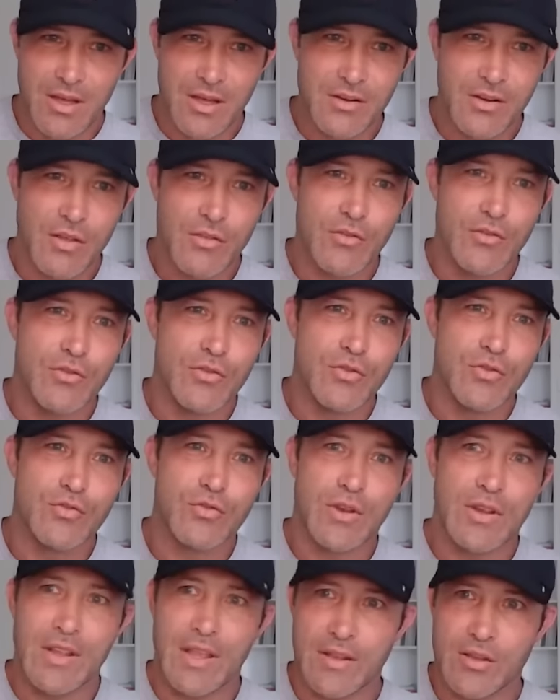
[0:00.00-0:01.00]
another
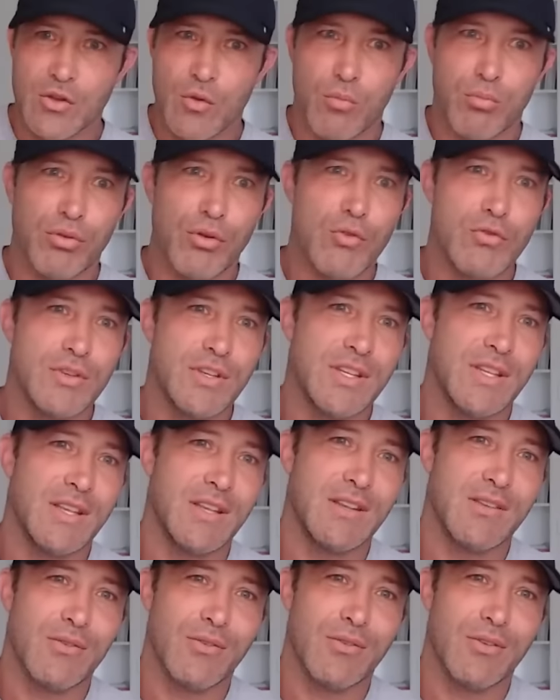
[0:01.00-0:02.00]
nutrient, like,
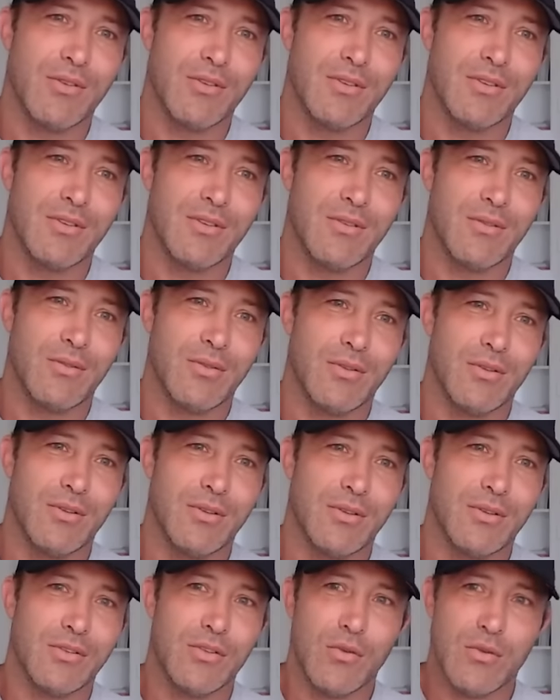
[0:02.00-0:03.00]
protein or
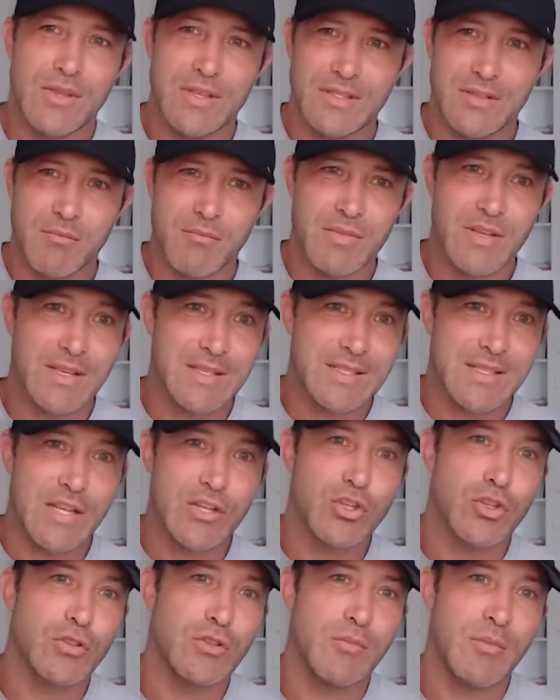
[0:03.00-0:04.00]
these
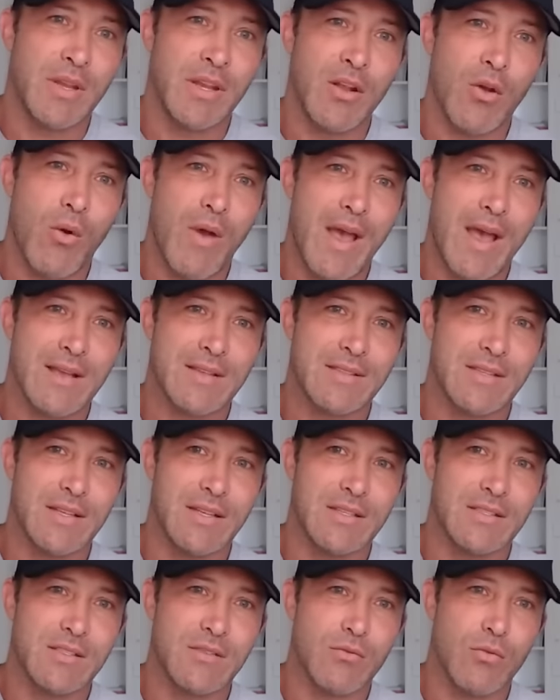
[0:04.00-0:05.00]
essential amino
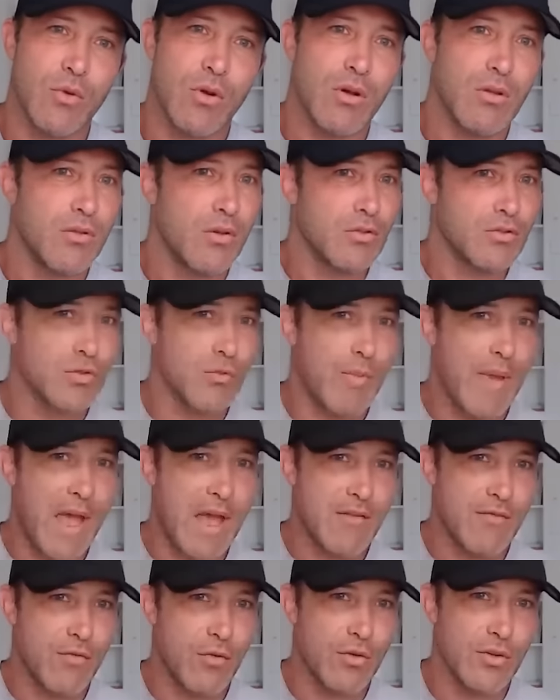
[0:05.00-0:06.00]
acids. Well, those are
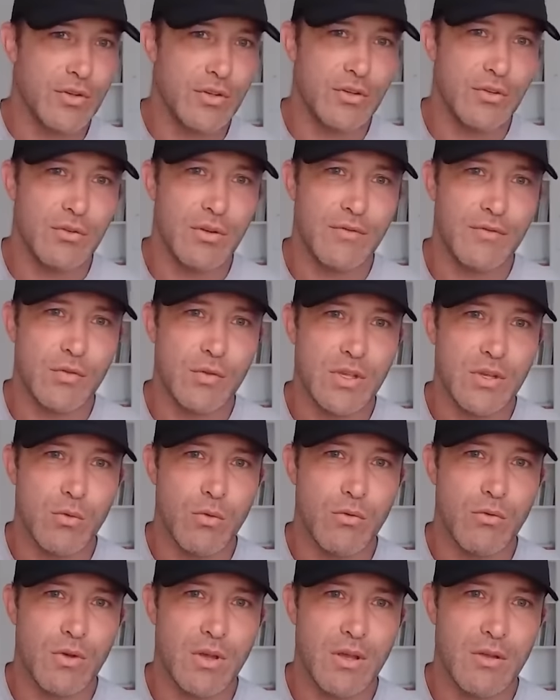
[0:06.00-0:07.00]
bad for you if you
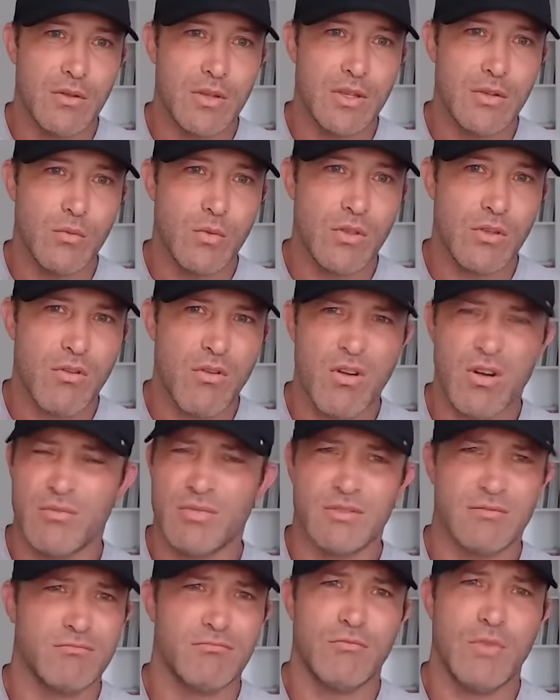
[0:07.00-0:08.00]
eat even with
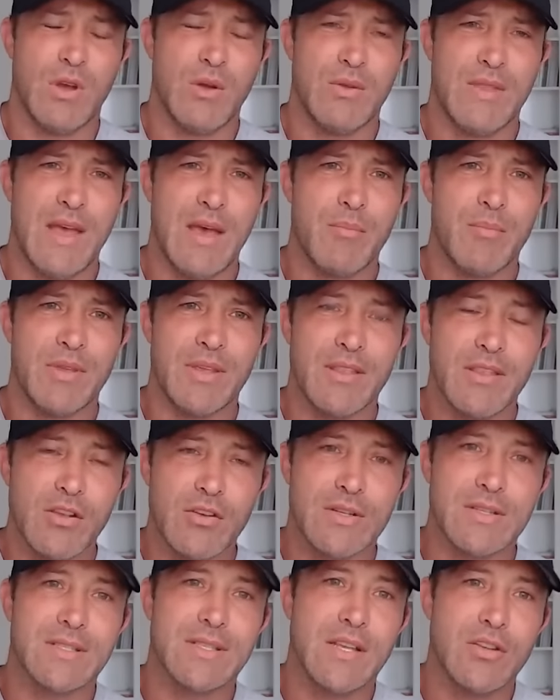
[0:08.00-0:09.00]
carbs. Why would that be?
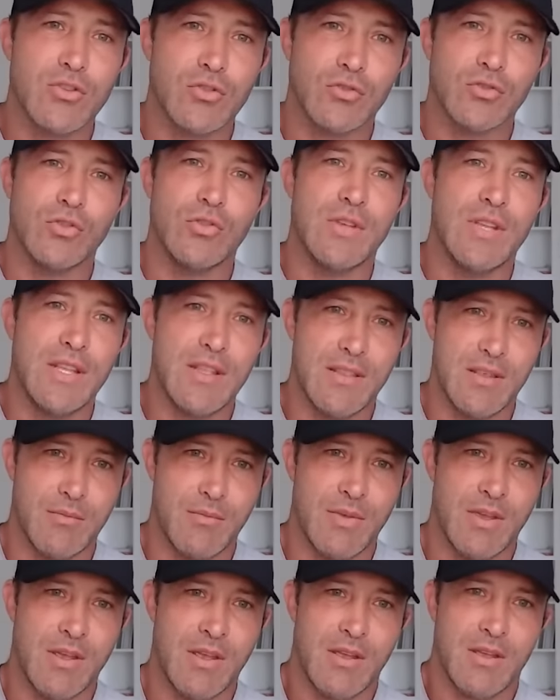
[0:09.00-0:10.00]
They're essential. You need
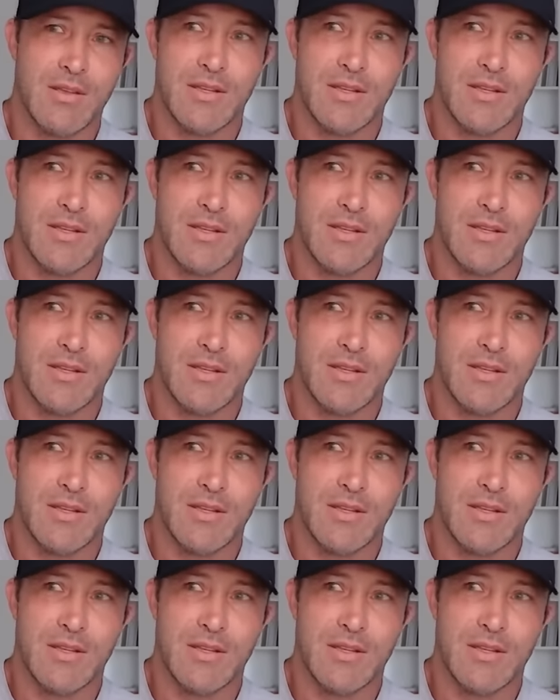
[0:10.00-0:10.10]
them.